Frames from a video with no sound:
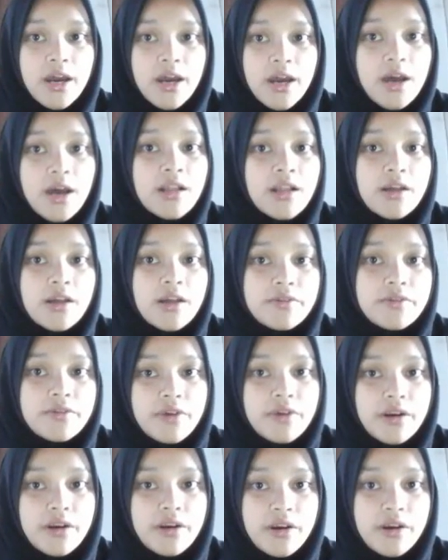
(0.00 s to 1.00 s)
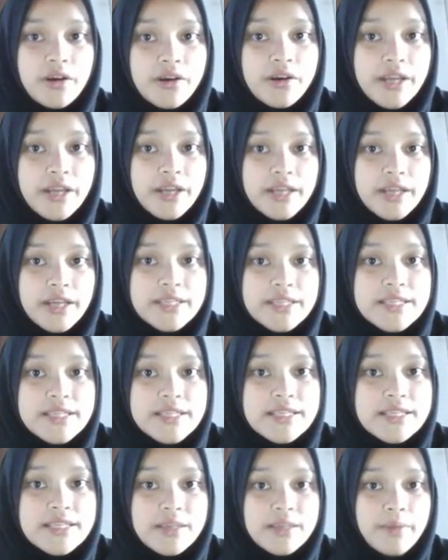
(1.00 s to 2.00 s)
All of our organ
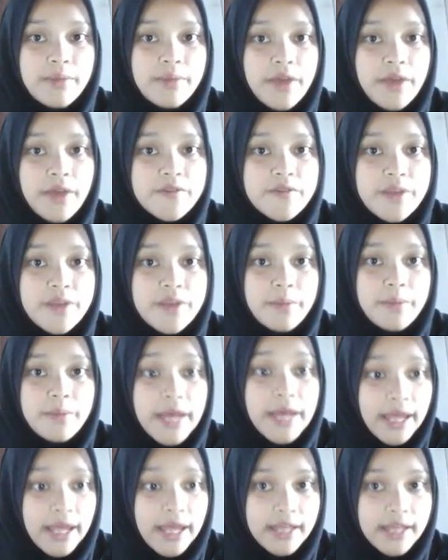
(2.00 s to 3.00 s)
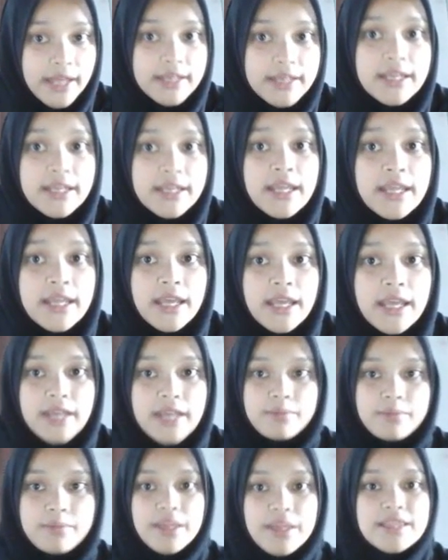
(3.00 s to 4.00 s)
system have some hand
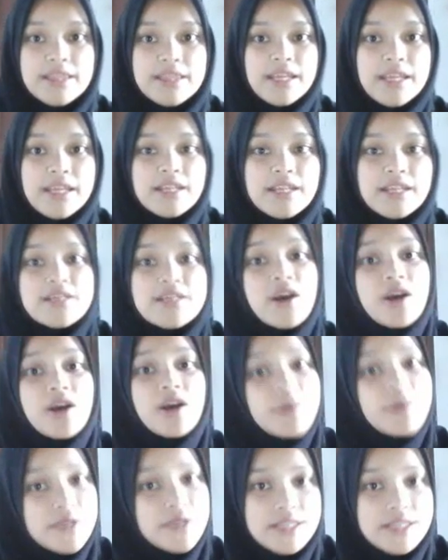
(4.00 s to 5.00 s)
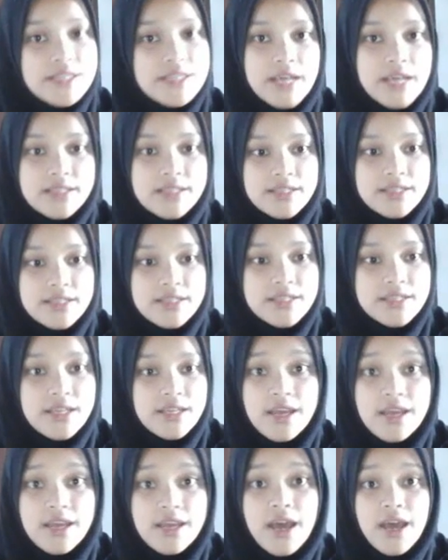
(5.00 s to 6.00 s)
in maintaining homeostasis.
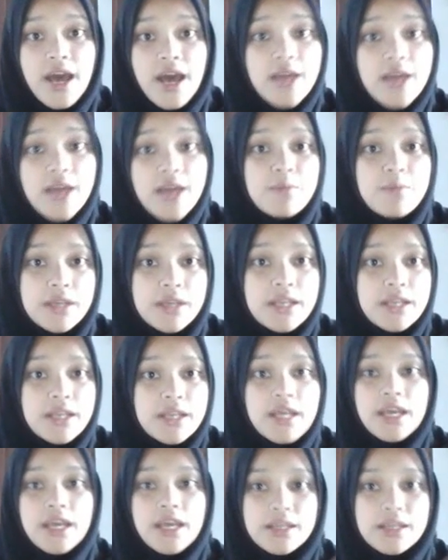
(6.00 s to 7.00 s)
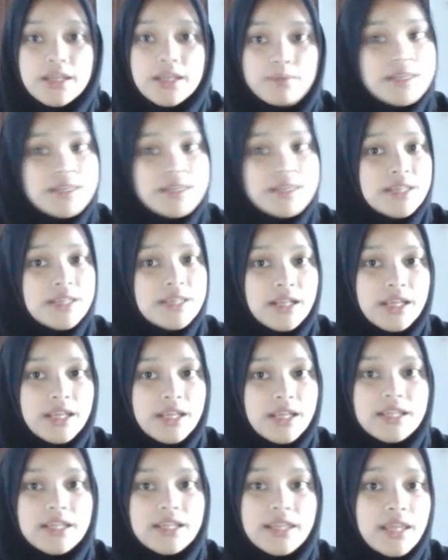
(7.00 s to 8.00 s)
I mean, it's basically
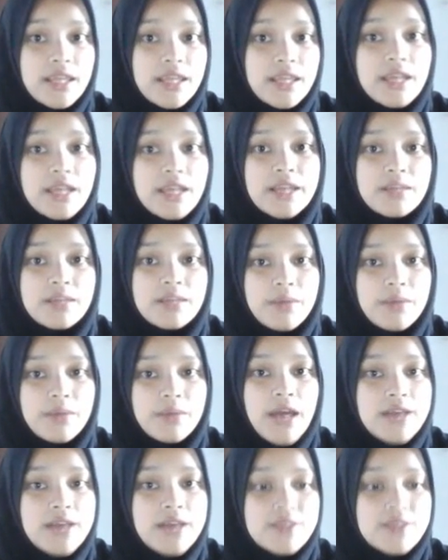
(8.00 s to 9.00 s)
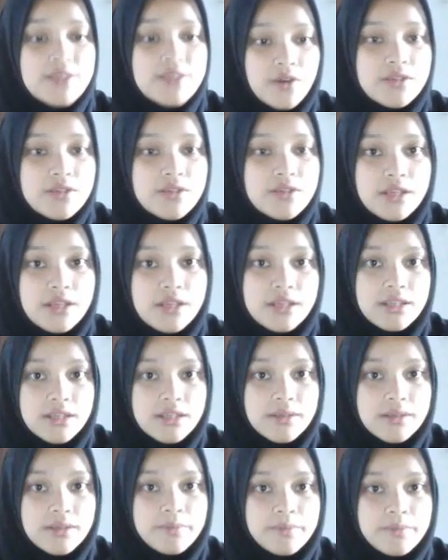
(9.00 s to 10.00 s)
the thing that make us not
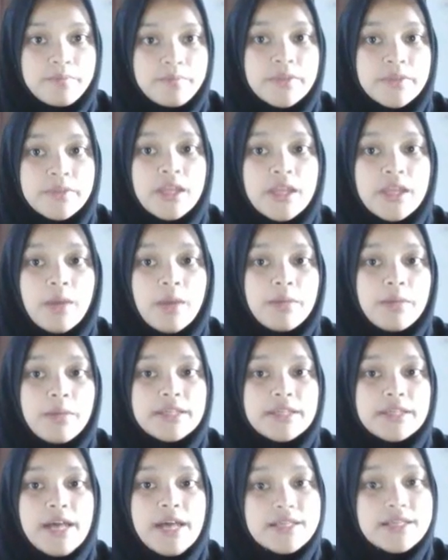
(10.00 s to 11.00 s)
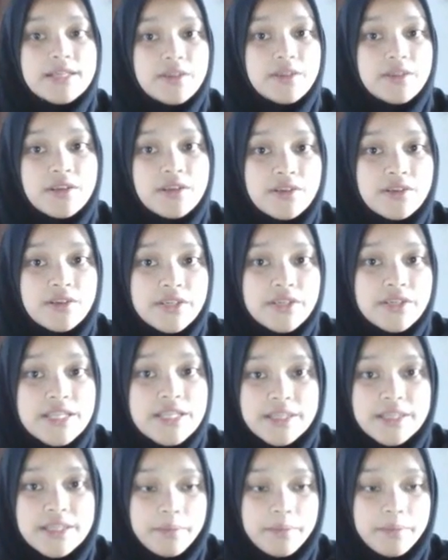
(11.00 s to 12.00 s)
dead. But the excretory
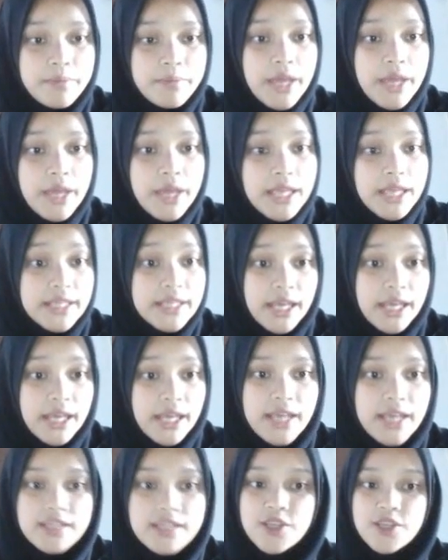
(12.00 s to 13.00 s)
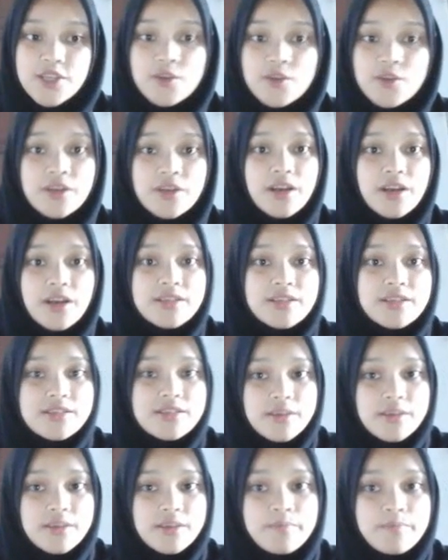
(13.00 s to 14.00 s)
system, aka the urinary
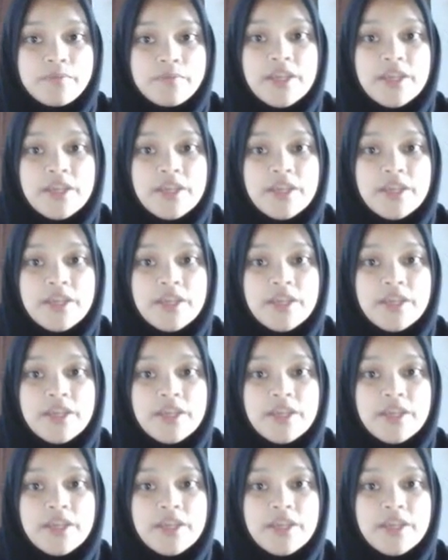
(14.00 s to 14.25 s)
system,